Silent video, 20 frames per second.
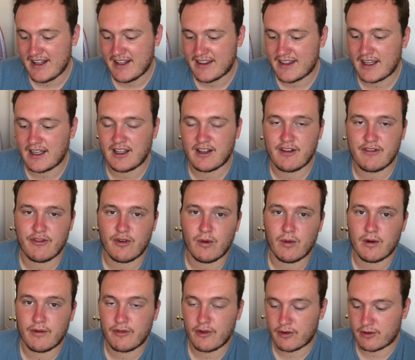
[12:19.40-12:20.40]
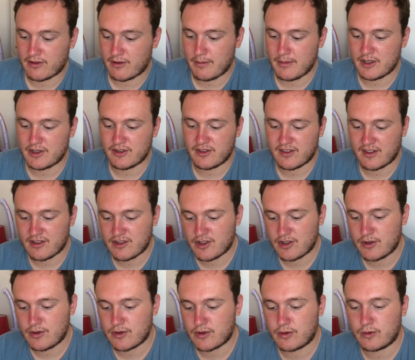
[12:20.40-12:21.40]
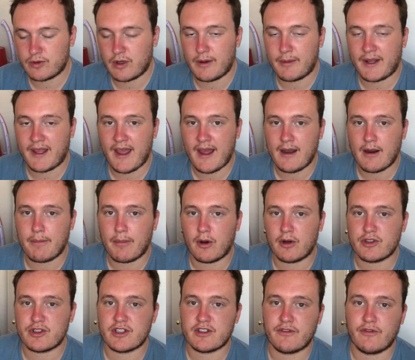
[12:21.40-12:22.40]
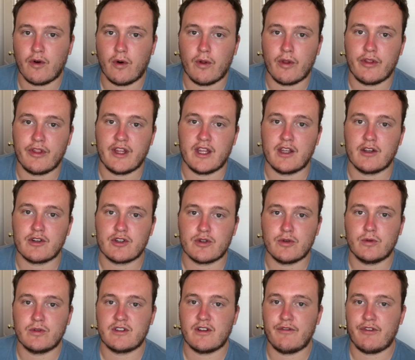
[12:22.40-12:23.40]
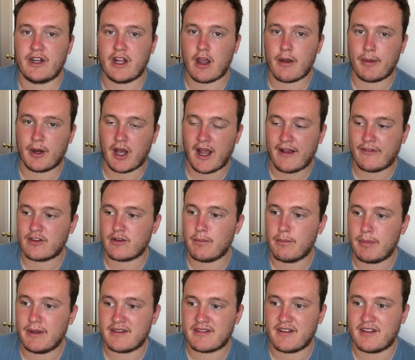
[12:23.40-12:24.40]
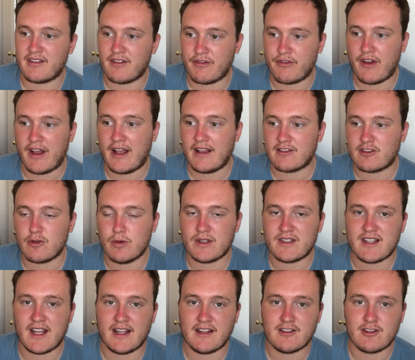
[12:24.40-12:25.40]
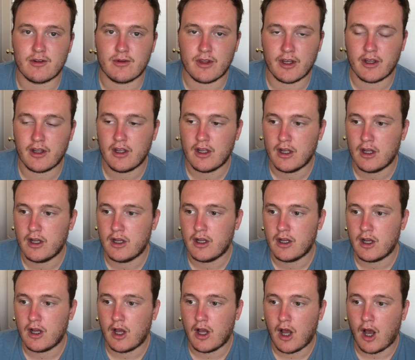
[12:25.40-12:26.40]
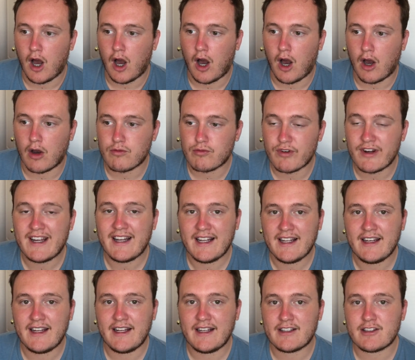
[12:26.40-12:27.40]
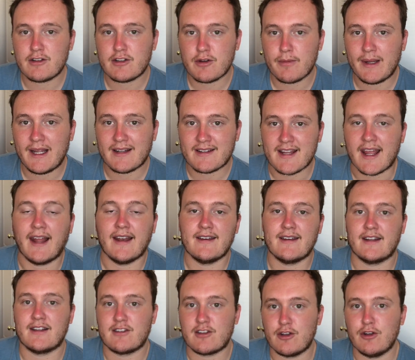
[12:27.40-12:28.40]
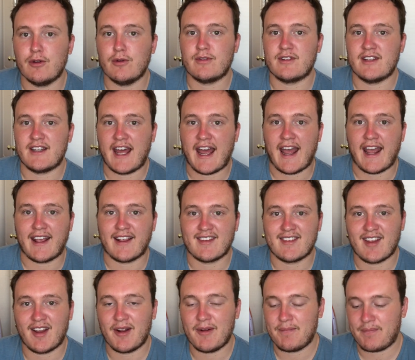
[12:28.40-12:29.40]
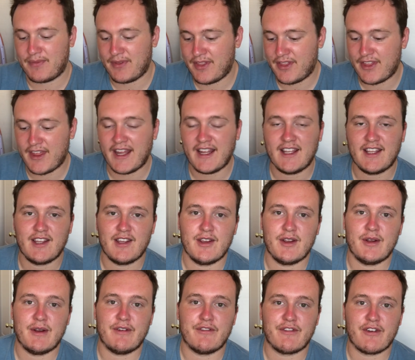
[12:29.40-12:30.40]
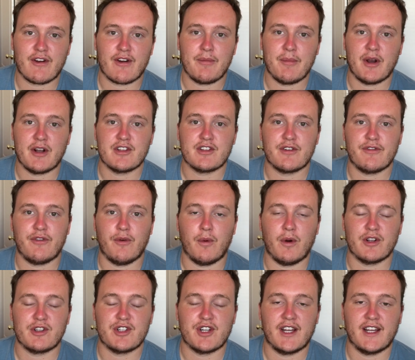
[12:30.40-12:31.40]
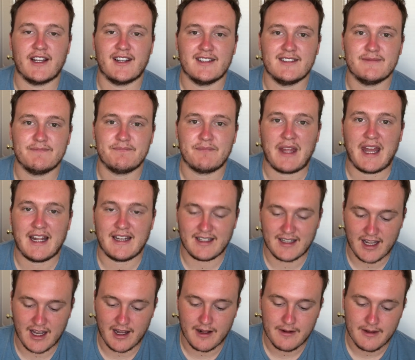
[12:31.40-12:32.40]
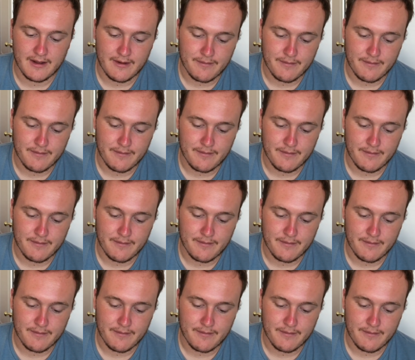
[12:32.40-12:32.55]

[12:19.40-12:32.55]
Thank you for all of your submissions as usual. Again, apologies for the shorter video, but I have some business affairs to attend to that really need to be attended to today. So thank you very much for watching. And uh,